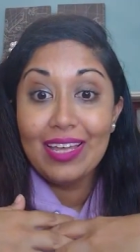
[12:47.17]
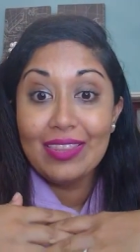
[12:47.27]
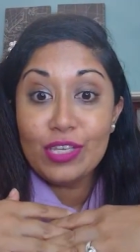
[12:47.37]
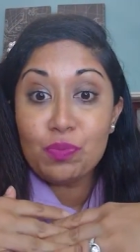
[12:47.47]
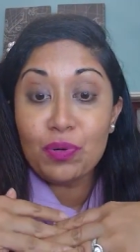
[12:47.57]

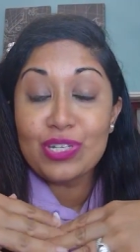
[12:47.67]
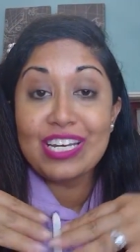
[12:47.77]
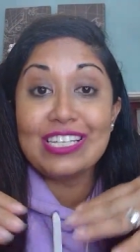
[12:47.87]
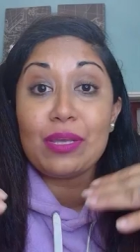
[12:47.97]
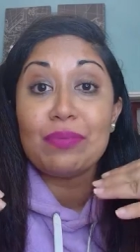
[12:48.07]
this
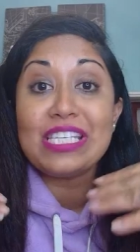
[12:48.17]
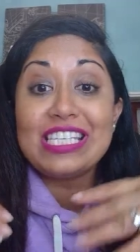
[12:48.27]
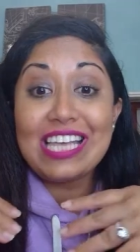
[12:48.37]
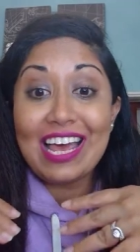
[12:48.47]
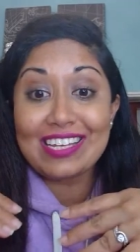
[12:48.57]
person is
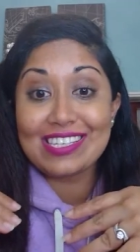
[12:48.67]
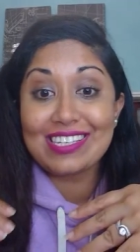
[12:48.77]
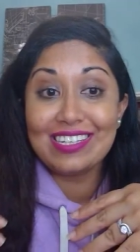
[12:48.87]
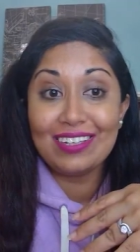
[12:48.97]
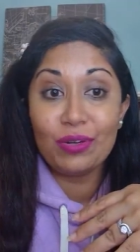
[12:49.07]

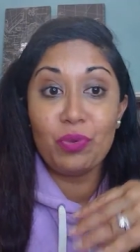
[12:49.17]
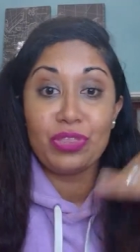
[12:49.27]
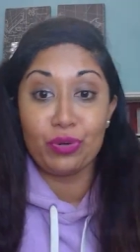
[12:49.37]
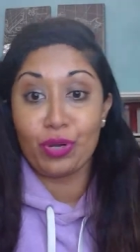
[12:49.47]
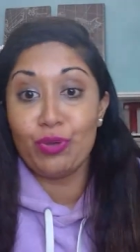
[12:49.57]
obsessed with
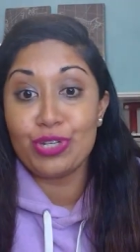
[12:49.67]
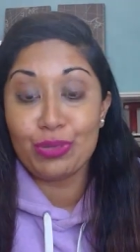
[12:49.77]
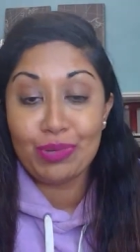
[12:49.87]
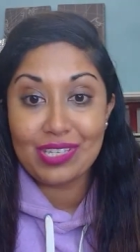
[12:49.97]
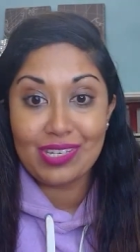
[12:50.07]
their
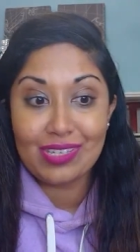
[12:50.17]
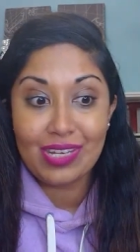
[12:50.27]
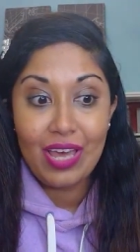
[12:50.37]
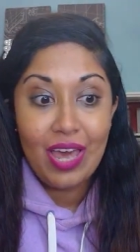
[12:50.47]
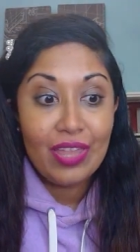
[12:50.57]
coaching
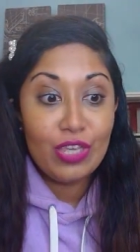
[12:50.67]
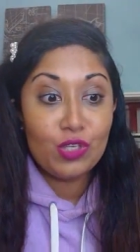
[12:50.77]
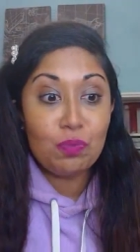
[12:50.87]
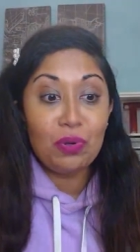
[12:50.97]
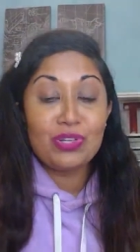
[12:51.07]
business.
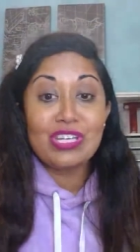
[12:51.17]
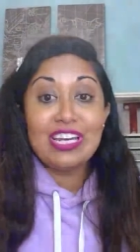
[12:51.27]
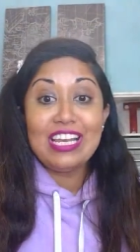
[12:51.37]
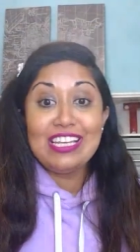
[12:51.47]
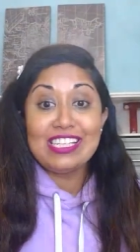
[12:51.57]
This person
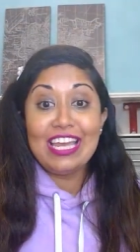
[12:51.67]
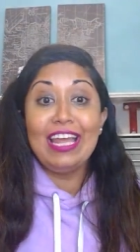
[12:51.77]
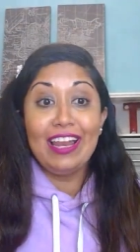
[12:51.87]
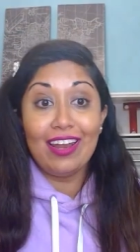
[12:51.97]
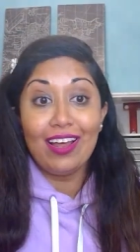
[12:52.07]
is
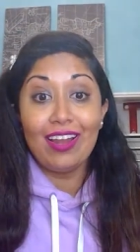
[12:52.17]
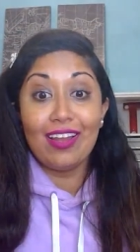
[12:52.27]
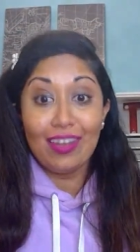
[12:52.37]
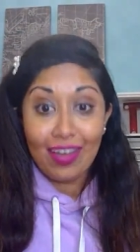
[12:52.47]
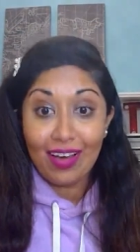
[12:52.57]
in
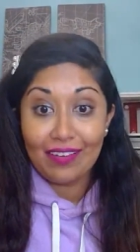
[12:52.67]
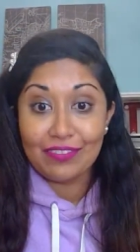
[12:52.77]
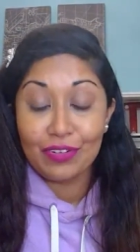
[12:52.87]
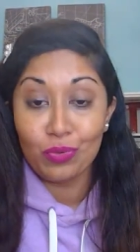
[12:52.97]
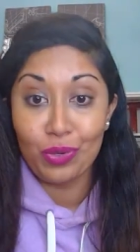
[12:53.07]

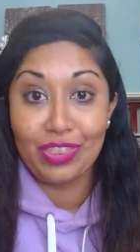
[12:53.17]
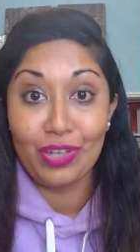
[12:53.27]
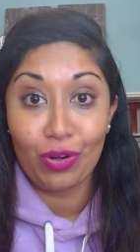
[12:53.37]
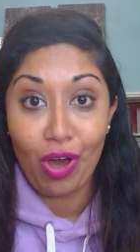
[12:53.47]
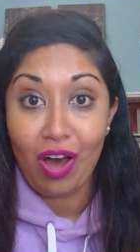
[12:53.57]
love with
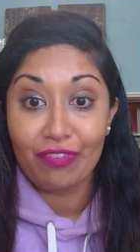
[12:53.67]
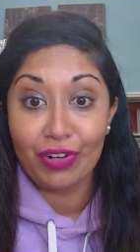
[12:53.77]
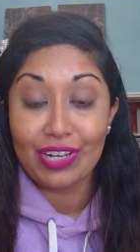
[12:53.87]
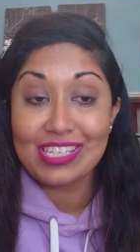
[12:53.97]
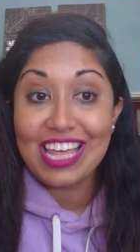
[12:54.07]
their
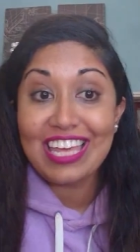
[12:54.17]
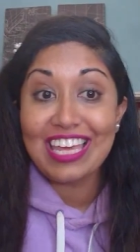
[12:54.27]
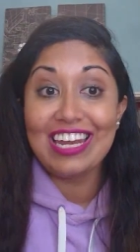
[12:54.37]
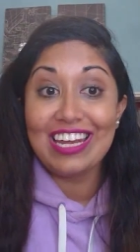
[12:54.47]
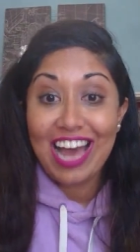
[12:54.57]
offer because they
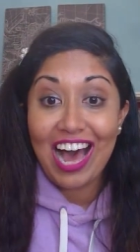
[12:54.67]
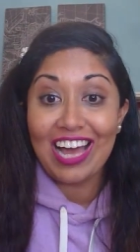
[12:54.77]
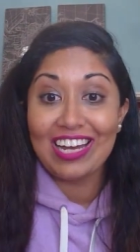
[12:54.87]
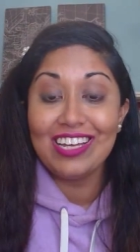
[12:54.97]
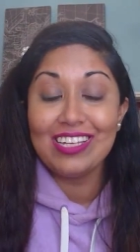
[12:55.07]

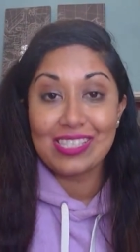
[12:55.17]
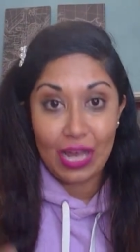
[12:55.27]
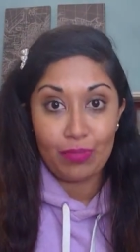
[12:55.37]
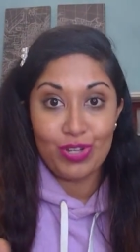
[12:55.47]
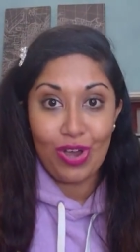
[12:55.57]
cannot
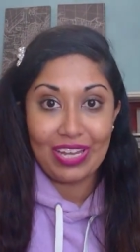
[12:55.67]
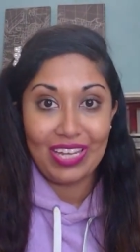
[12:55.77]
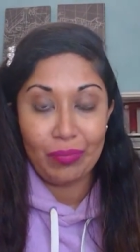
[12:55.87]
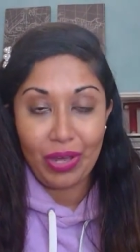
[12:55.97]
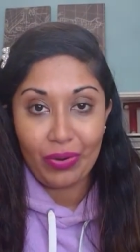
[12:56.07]
stop
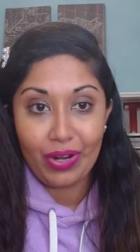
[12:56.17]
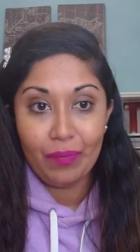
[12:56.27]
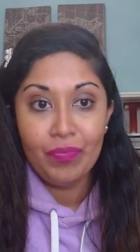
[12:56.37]
talking about it.